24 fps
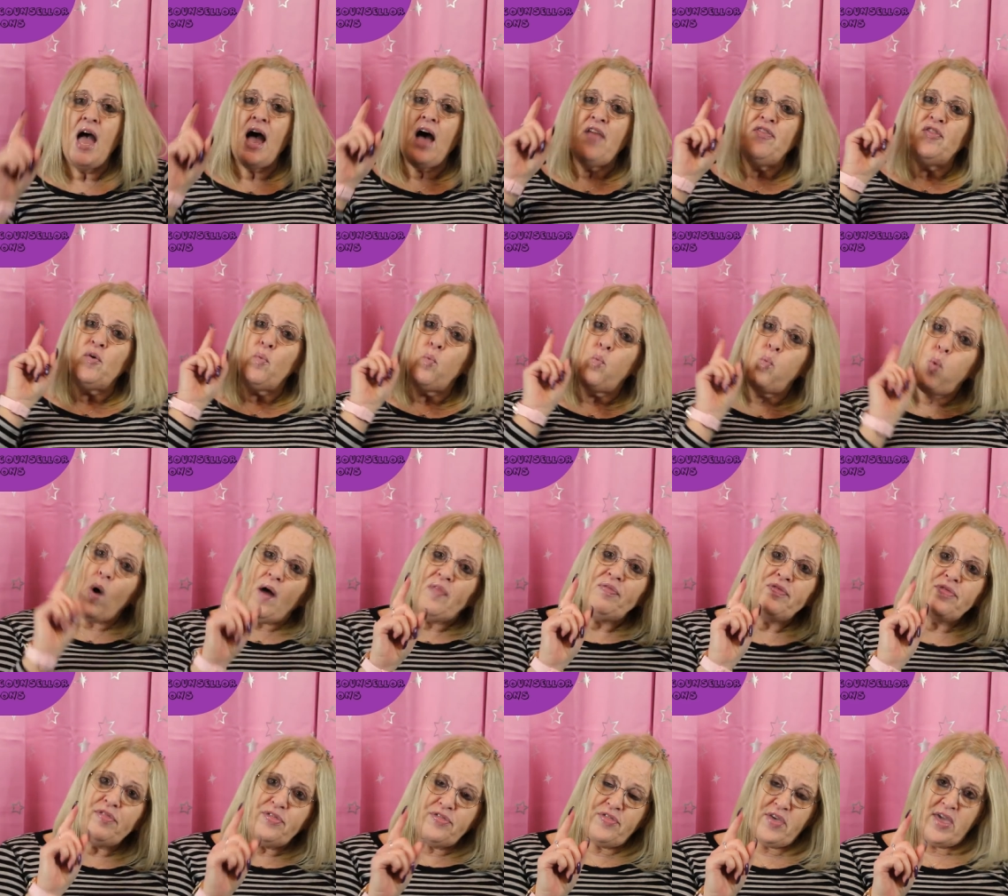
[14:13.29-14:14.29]
And the
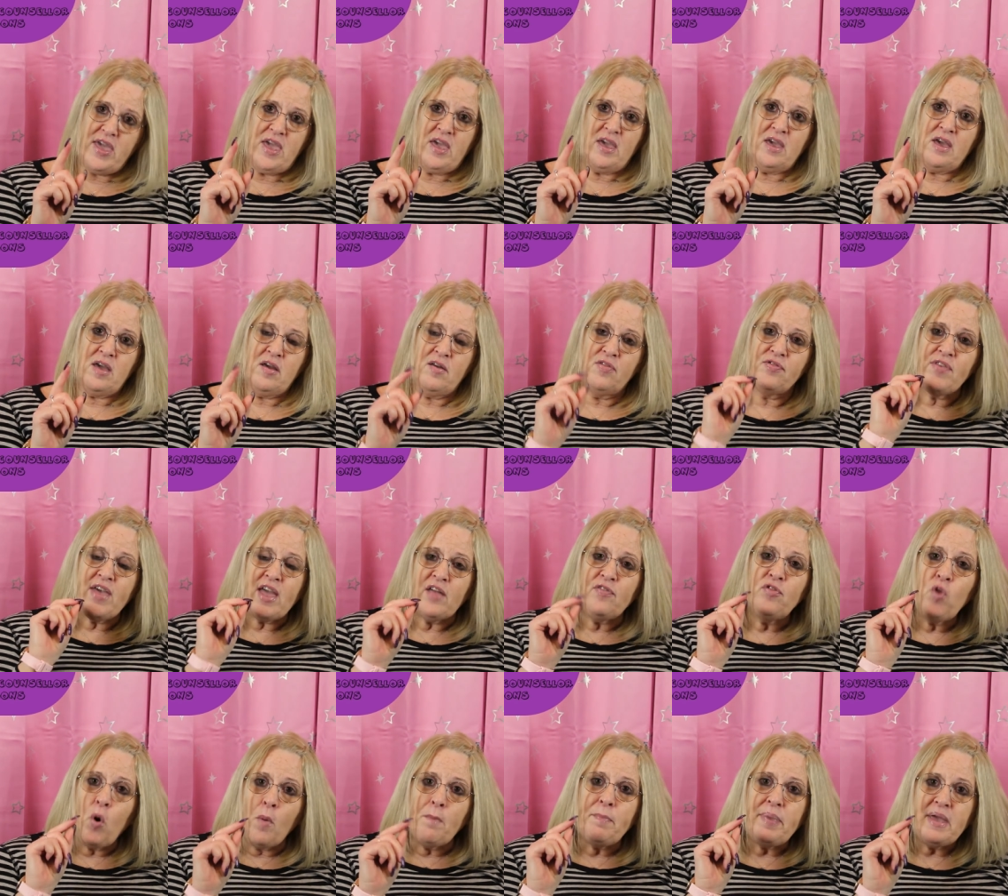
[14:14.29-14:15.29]
one thing they are
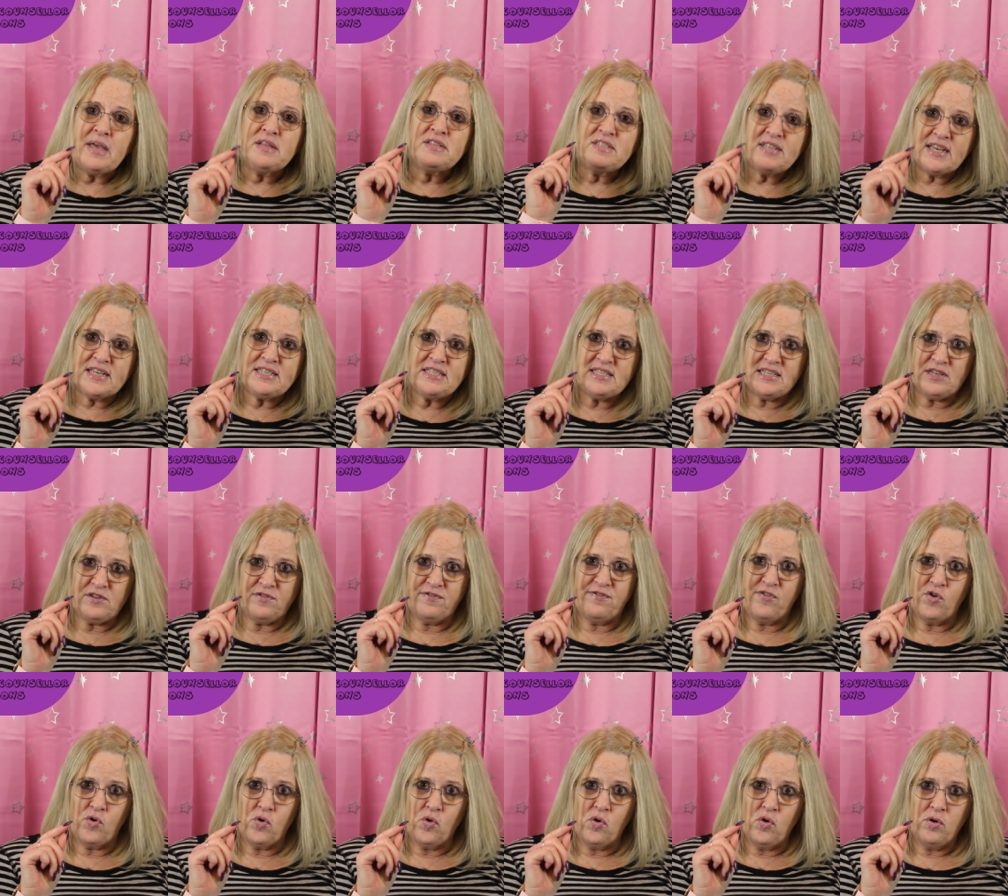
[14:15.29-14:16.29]
not being tested
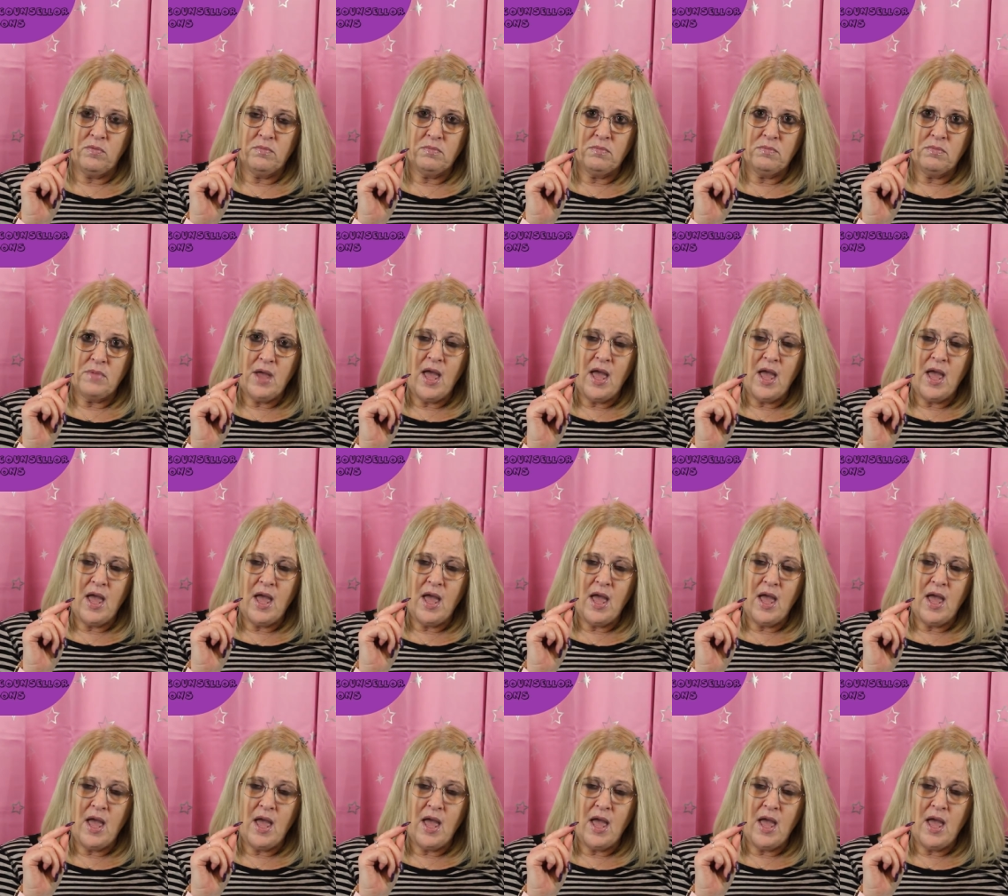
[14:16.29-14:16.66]
for